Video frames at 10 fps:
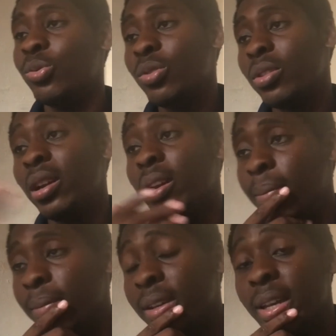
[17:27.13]

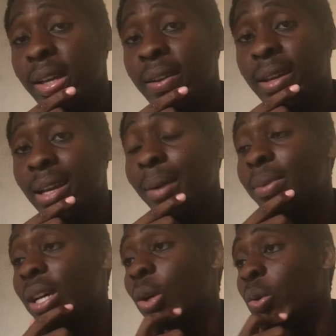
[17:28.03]
the
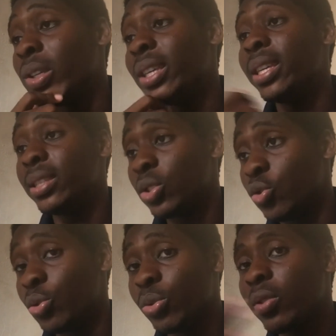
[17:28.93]
capital gains
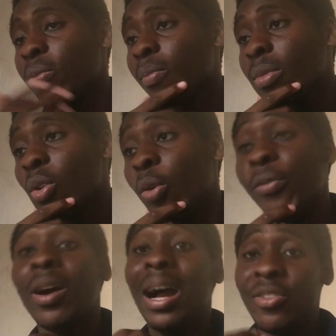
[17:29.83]
growth of
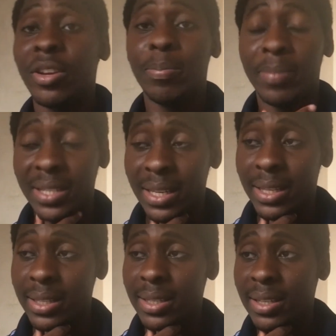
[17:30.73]

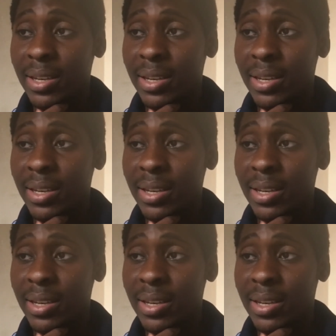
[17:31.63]
100%,